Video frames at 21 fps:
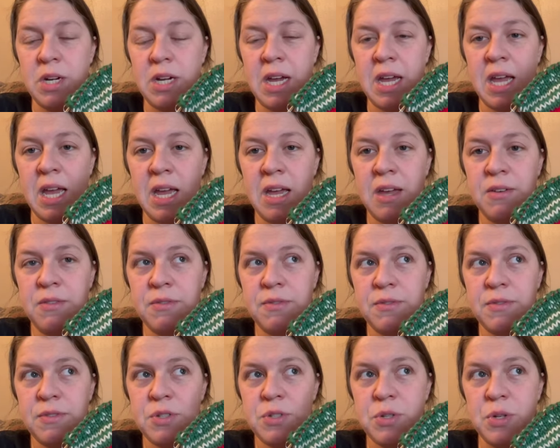I have
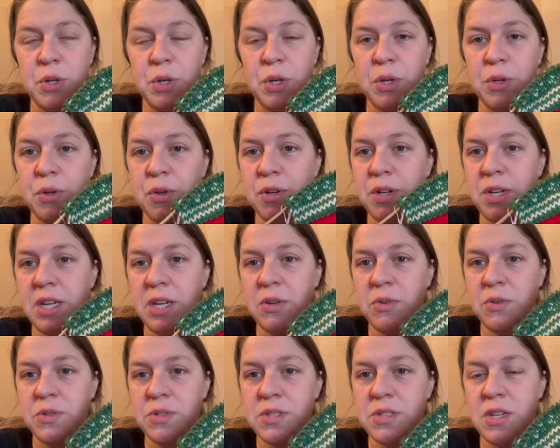circular
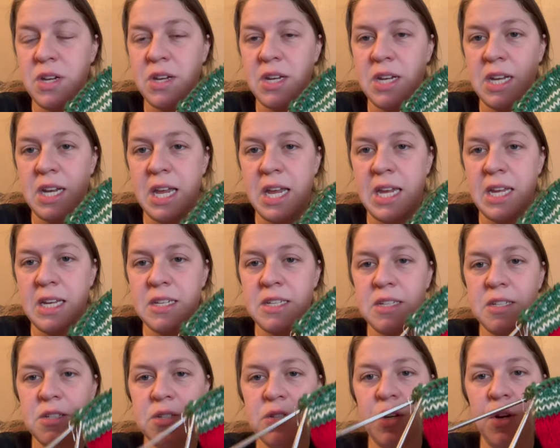needles on an 8.
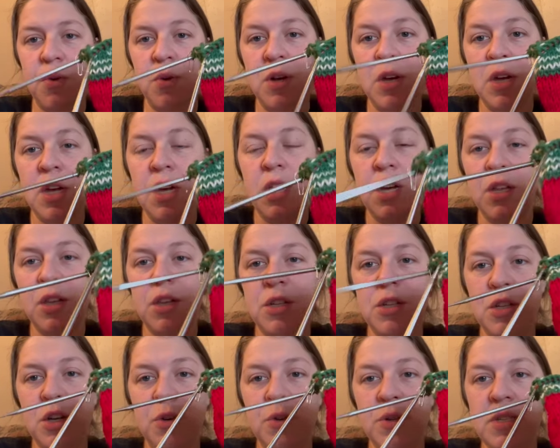So the
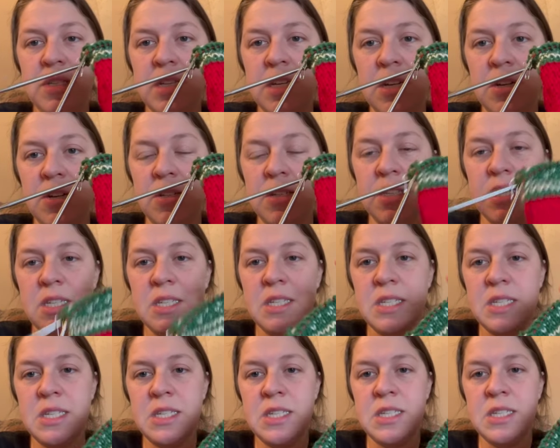toe is knit on
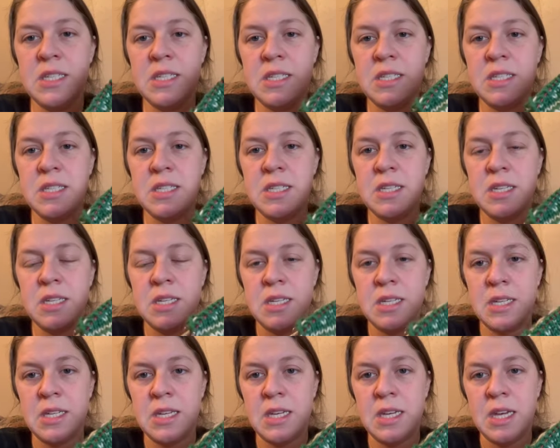6s,
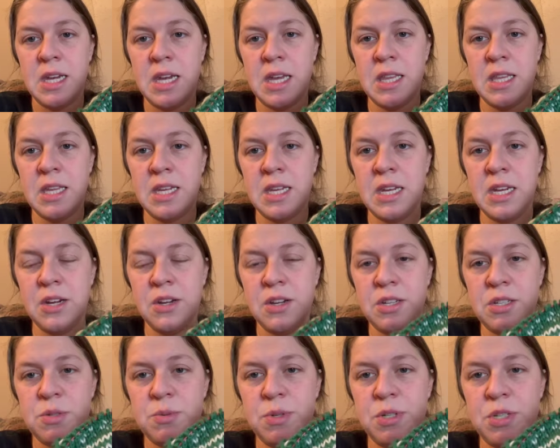and then here I
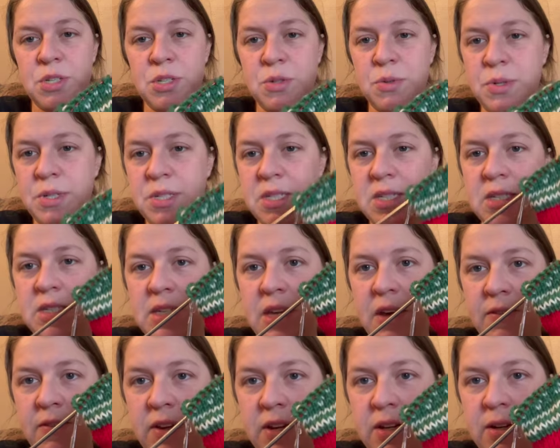switched to a
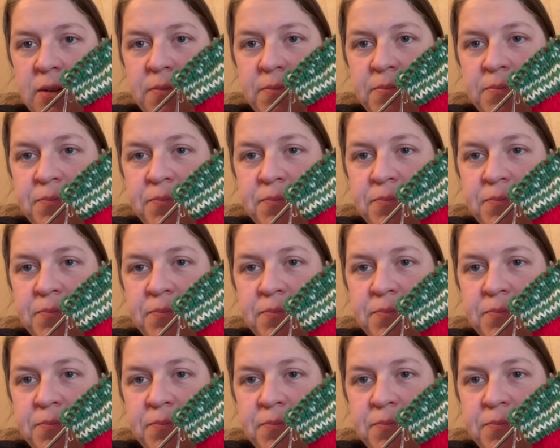7.